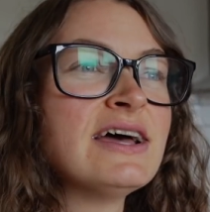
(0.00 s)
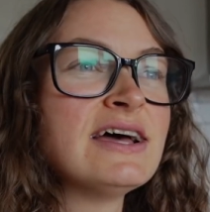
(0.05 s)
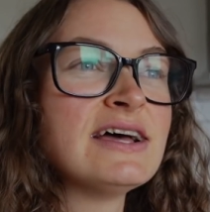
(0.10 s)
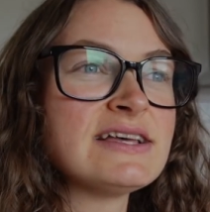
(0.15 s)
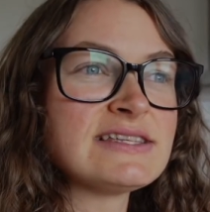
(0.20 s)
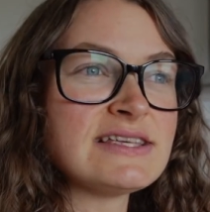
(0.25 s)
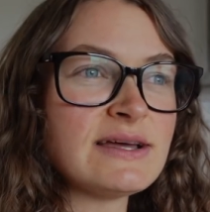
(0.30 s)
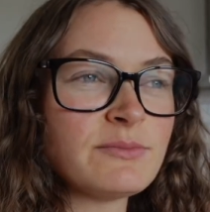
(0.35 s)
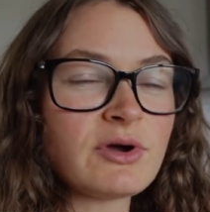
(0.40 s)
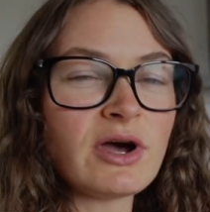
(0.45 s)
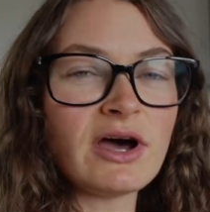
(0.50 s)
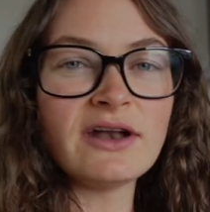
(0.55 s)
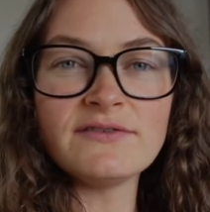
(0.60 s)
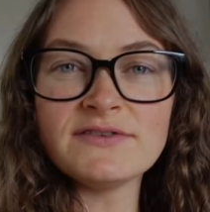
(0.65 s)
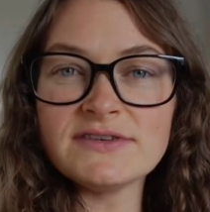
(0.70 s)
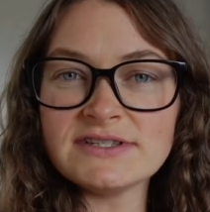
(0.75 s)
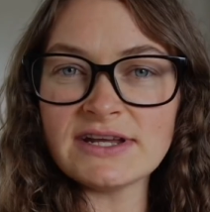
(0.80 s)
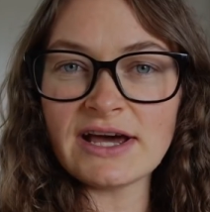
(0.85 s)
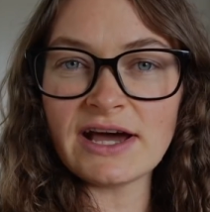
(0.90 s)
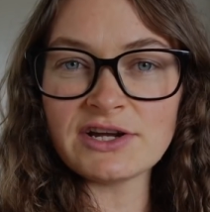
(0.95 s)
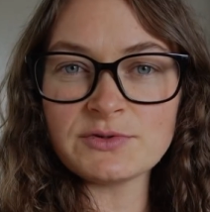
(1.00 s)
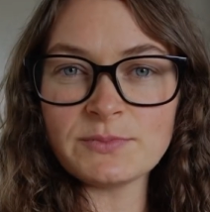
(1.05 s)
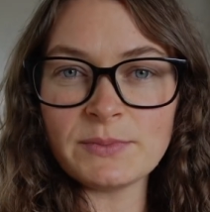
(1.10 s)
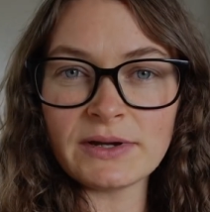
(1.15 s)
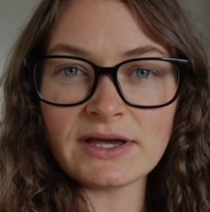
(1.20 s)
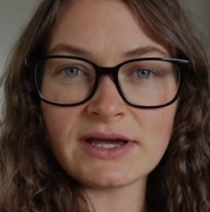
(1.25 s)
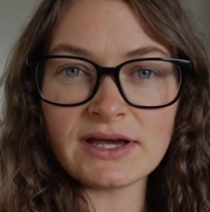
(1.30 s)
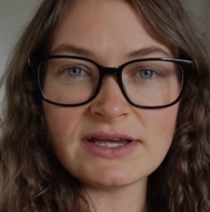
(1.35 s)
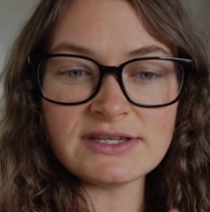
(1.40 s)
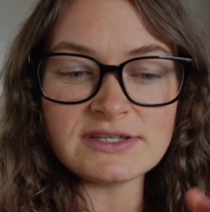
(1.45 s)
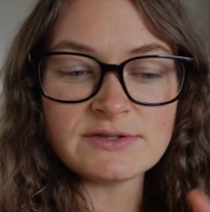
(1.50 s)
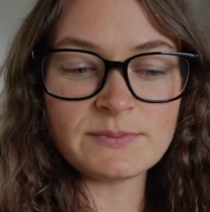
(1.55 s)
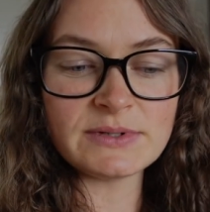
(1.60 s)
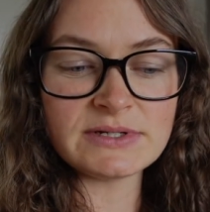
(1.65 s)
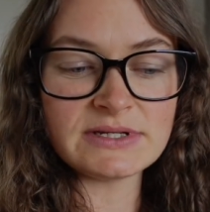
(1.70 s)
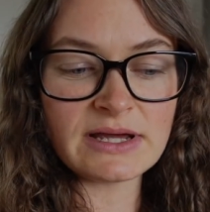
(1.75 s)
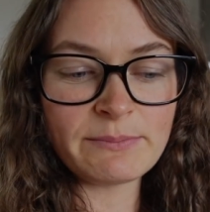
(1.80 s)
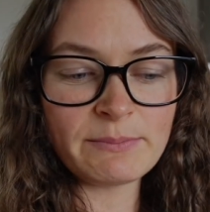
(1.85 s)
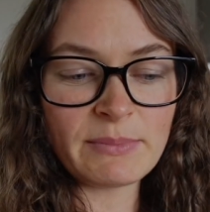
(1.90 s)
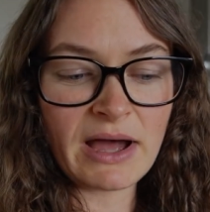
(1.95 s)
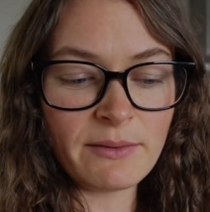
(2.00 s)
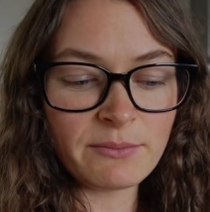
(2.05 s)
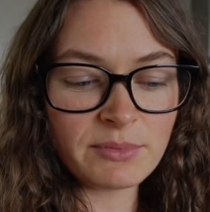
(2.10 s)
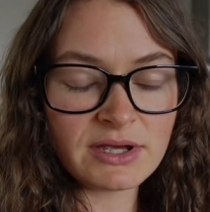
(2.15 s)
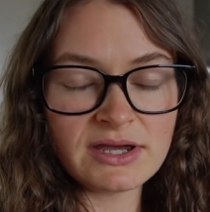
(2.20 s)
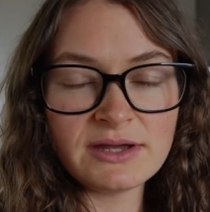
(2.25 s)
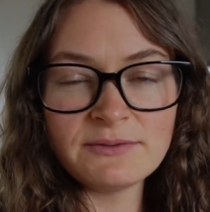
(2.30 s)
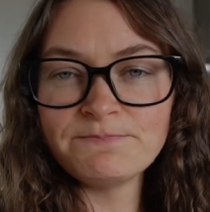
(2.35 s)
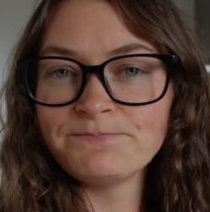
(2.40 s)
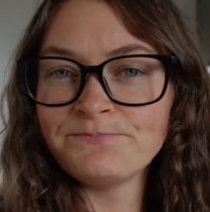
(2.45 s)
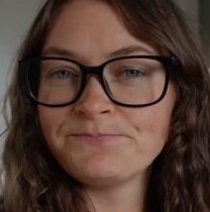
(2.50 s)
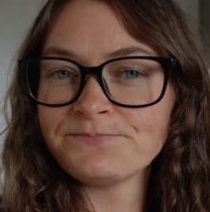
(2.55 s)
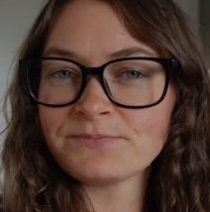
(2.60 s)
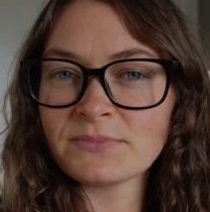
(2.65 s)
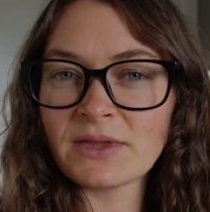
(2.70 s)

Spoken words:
some kind of starch, because pumpkin,